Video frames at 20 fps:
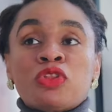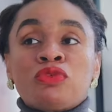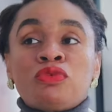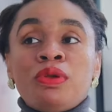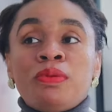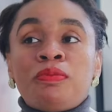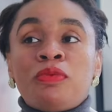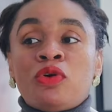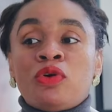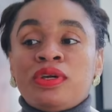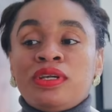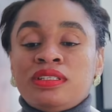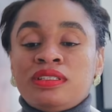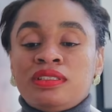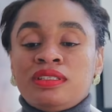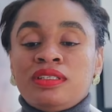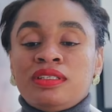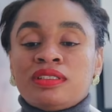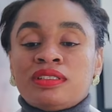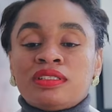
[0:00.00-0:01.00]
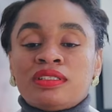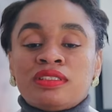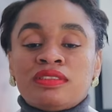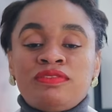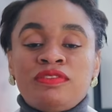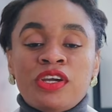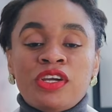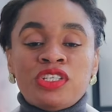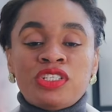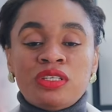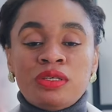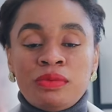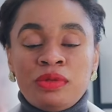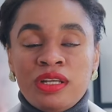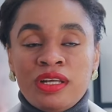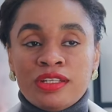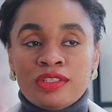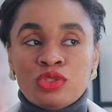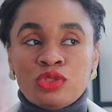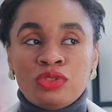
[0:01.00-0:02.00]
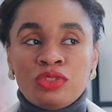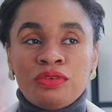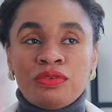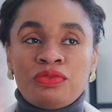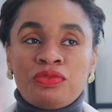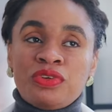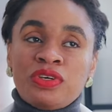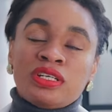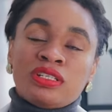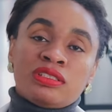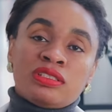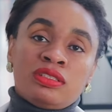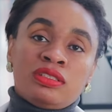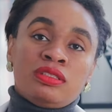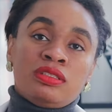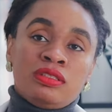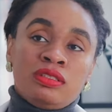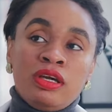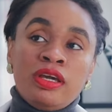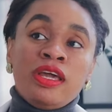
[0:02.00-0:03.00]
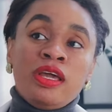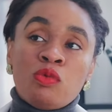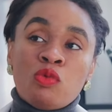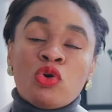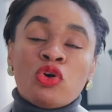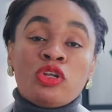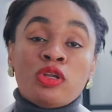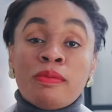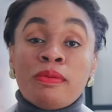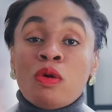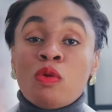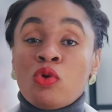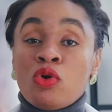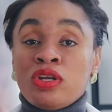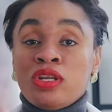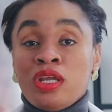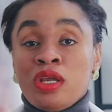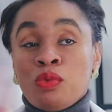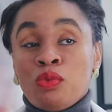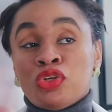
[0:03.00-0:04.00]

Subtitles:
three point is very similar to the first one, number one,